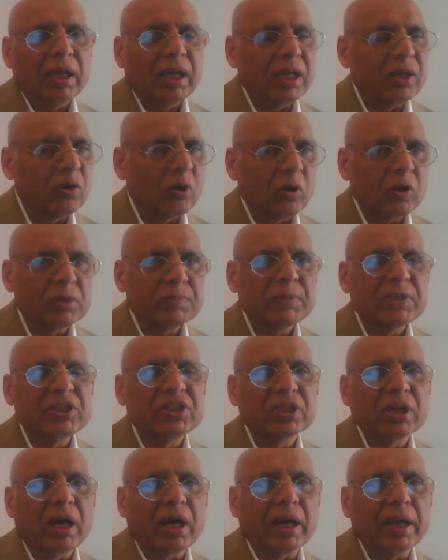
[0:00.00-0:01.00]
And don't be
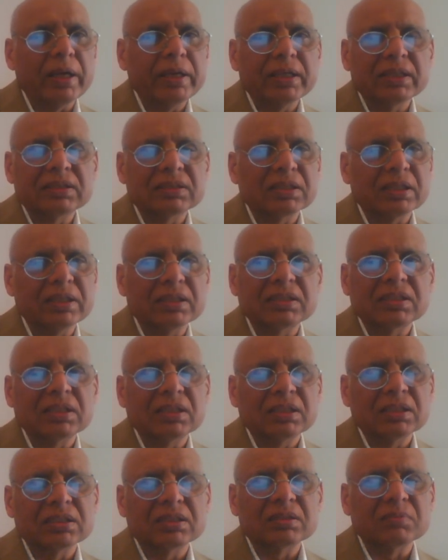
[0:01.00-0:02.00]
shy. It's
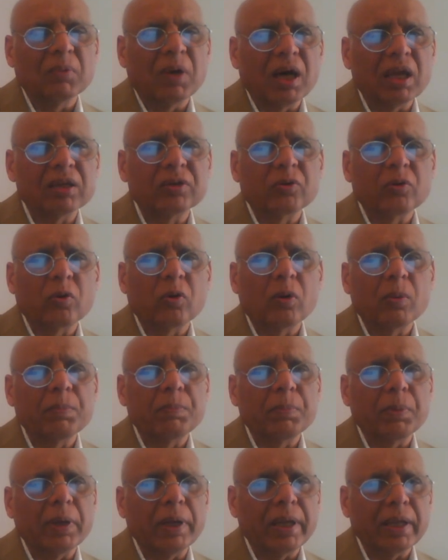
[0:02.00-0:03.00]
a small
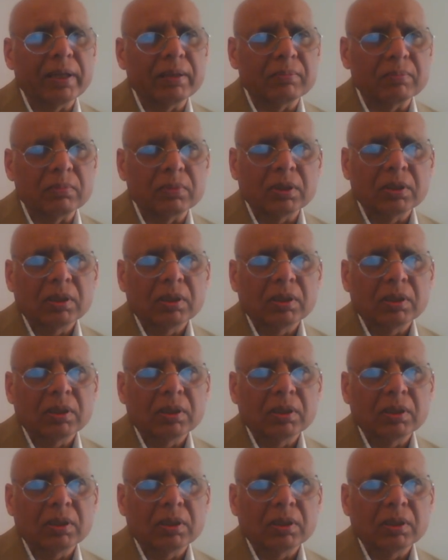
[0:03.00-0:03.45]
group, and